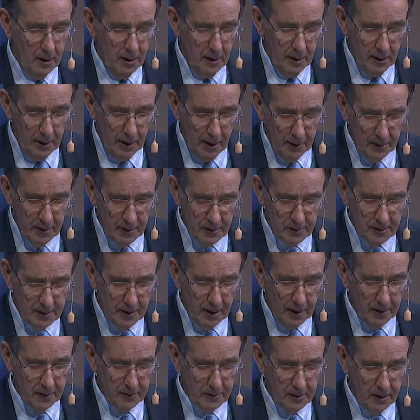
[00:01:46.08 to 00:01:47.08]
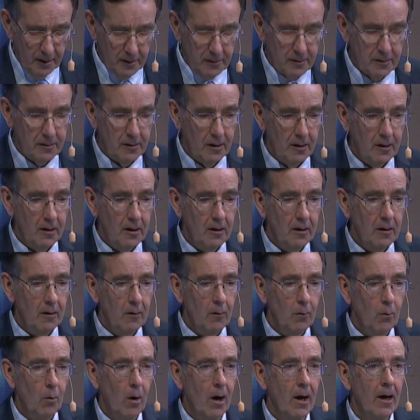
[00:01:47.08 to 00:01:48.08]
Now, this tells us
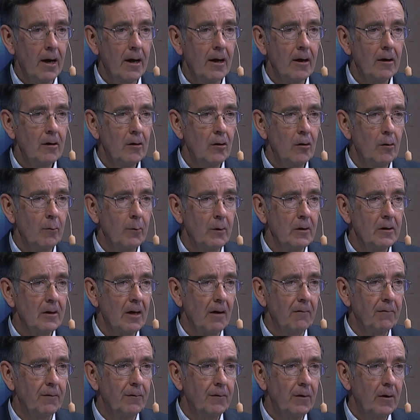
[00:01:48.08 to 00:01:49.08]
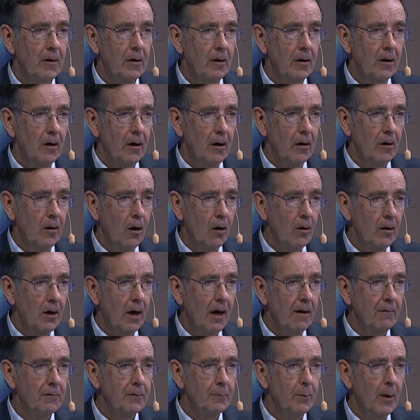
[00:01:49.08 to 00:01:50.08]
why humans have a long
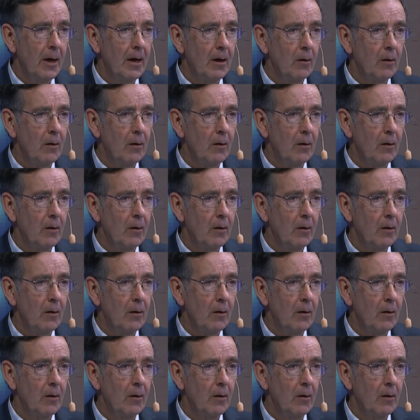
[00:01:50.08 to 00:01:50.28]
lifespan,